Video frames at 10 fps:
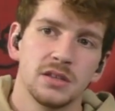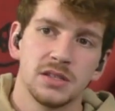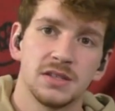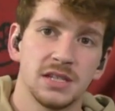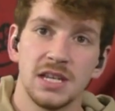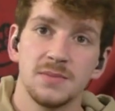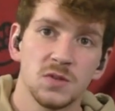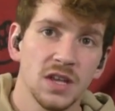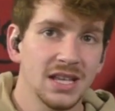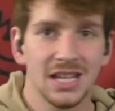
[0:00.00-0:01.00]
Seems
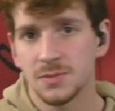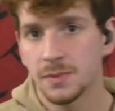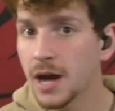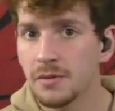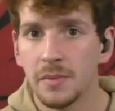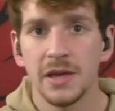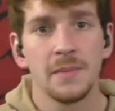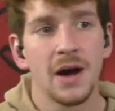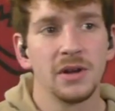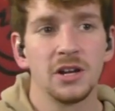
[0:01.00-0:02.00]
like that's probably
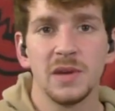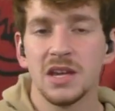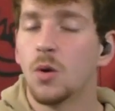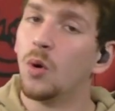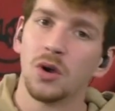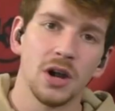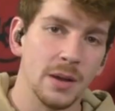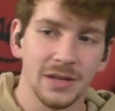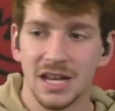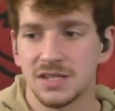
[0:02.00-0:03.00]
about what it'll be, or
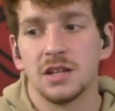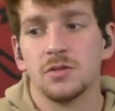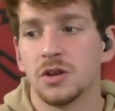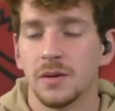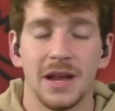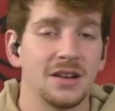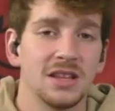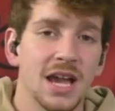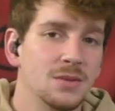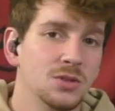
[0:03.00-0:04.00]
I'm guessing it will come down to
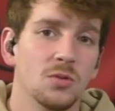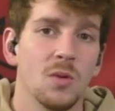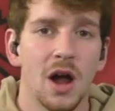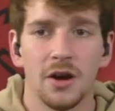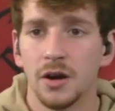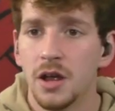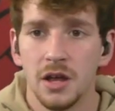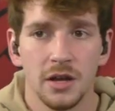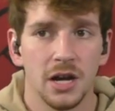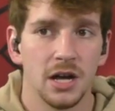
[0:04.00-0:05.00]
the absolute wire,
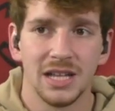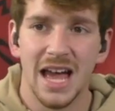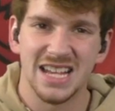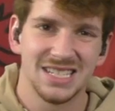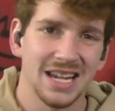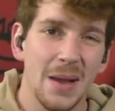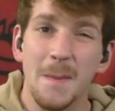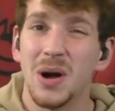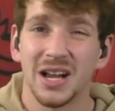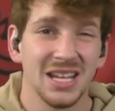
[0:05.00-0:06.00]
last second
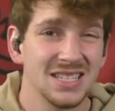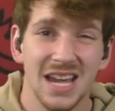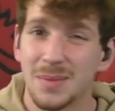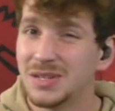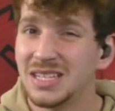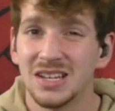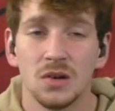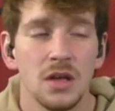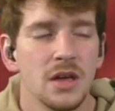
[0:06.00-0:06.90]
bucket type of deal.